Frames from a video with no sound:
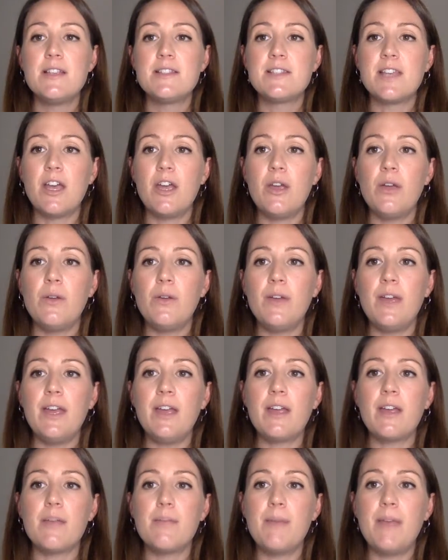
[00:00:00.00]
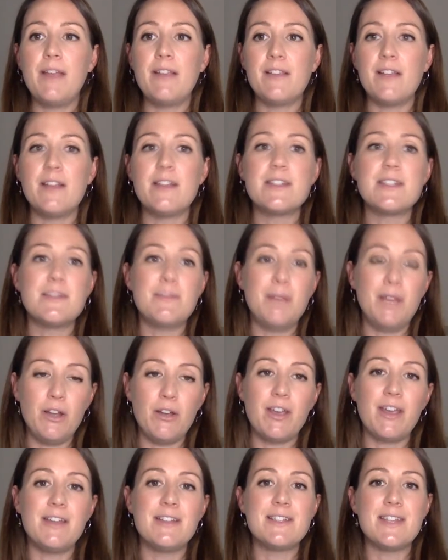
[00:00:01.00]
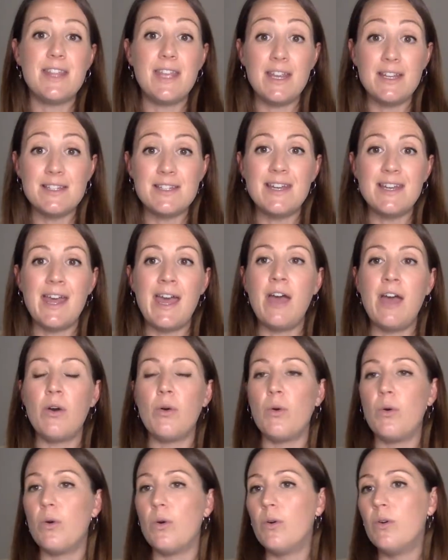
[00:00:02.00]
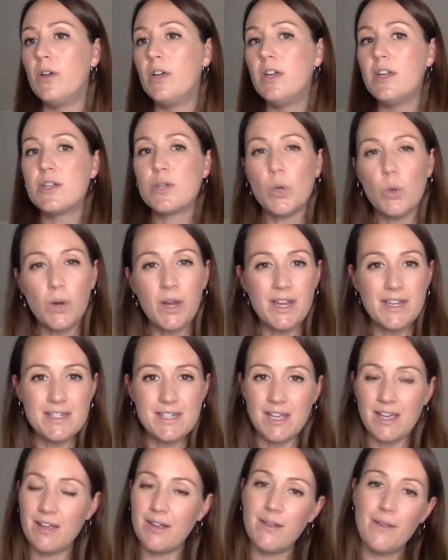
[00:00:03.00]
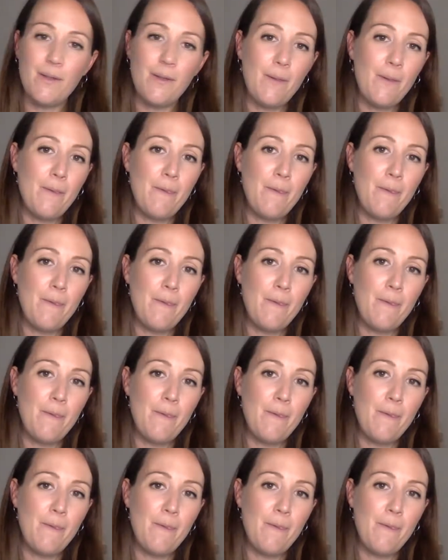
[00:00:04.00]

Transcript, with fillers: So it can make sense to be looking to the internet or talking to